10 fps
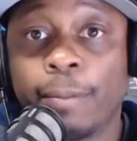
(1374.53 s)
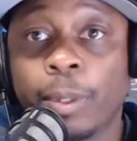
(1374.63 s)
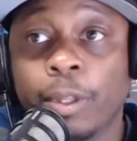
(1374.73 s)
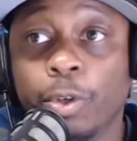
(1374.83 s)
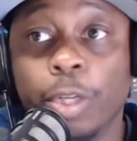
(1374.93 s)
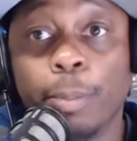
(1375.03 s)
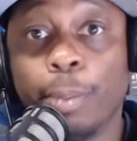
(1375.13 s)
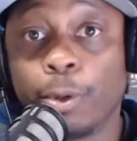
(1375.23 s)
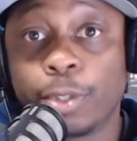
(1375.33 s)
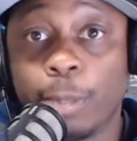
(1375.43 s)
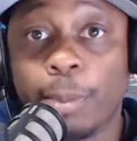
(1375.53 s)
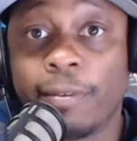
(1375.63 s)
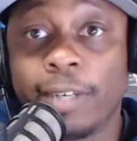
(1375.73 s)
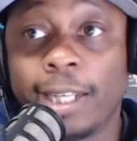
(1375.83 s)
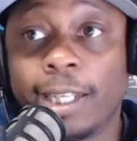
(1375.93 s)
you need to post up
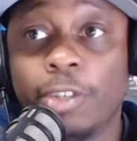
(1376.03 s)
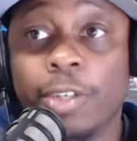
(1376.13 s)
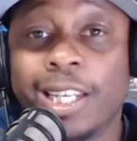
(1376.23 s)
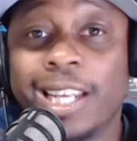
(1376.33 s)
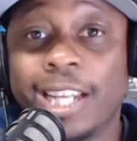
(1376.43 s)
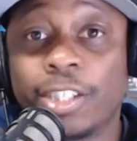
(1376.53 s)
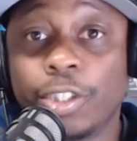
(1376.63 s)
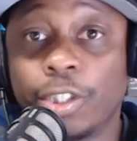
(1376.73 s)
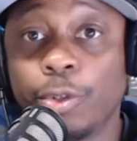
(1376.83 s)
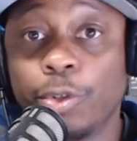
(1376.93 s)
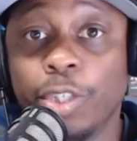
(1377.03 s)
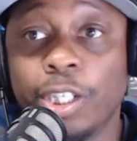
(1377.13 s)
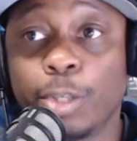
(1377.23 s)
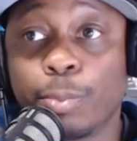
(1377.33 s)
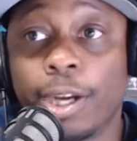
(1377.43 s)
every now and then. You need to catch and shoot. You
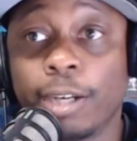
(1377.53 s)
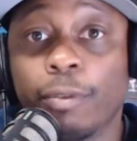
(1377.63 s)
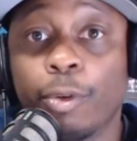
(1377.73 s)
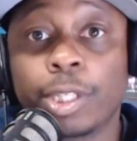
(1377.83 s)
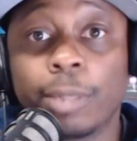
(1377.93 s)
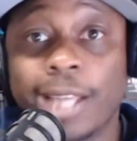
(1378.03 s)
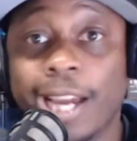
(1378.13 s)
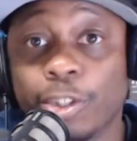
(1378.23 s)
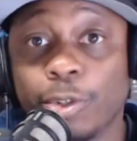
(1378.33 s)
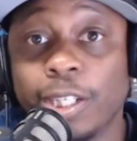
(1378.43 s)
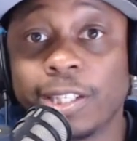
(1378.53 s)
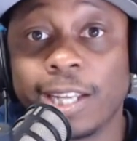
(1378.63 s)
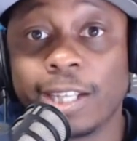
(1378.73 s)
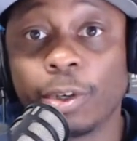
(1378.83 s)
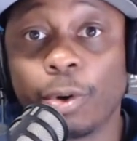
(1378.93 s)
need to spread the floor. Sometimes you need to
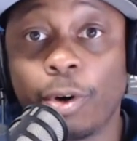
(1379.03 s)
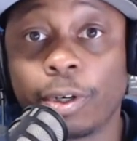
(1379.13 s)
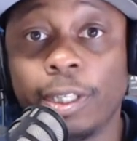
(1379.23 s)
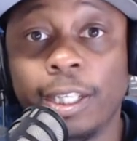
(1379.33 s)
stand in the corner.